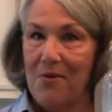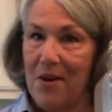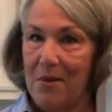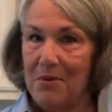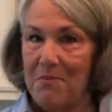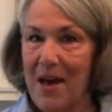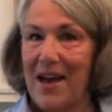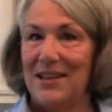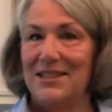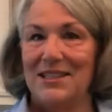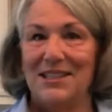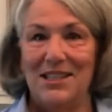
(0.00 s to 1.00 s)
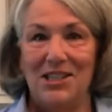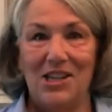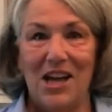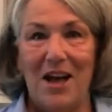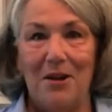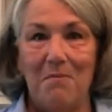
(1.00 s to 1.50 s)
I'll be back to teach you
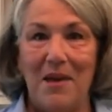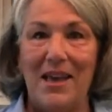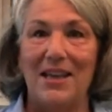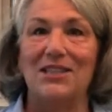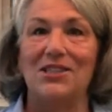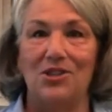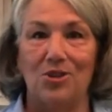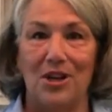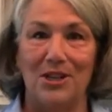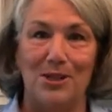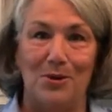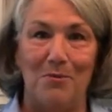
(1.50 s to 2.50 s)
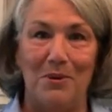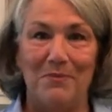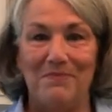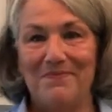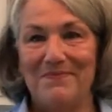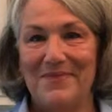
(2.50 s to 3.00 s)
how to make Zurek soup.
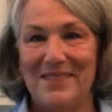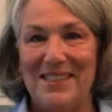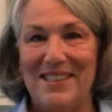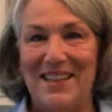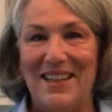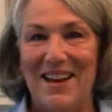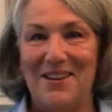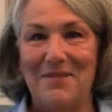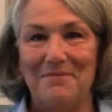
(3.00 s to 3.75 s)
See you later.